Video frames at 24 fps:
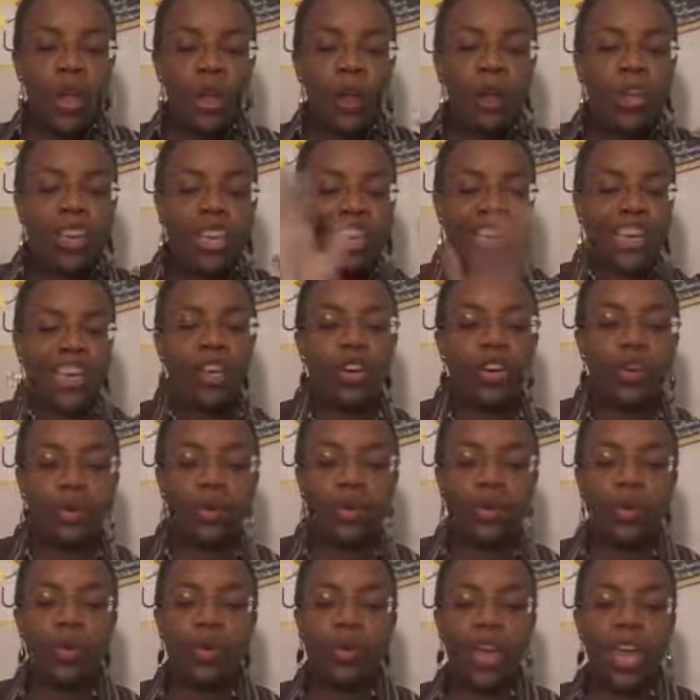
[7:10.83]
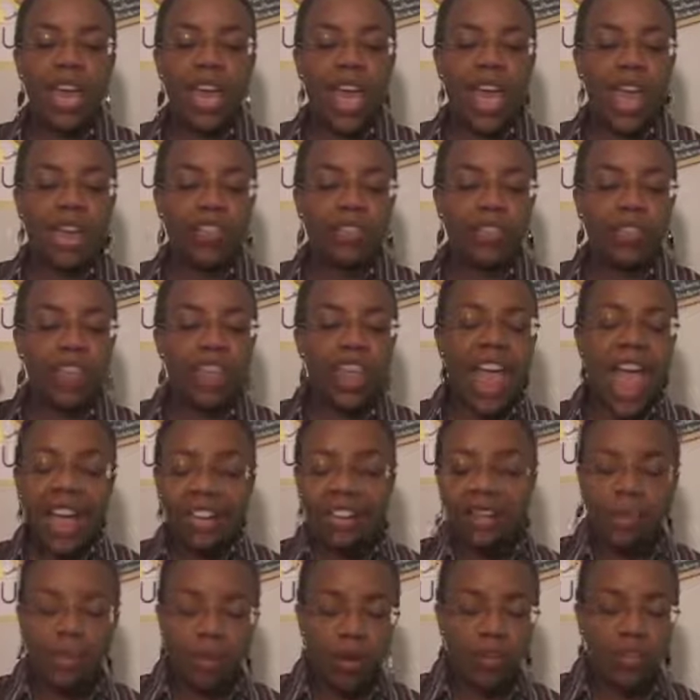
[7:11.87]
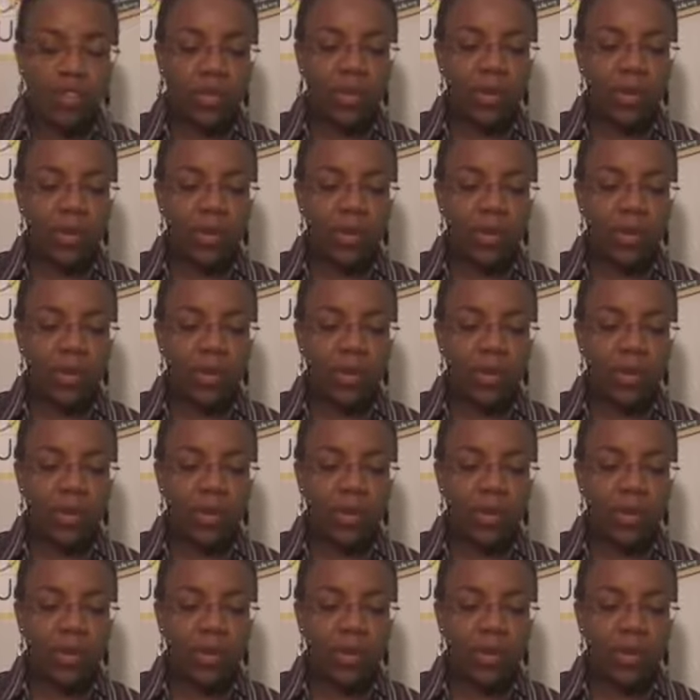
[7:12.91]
whew, and so that's supposed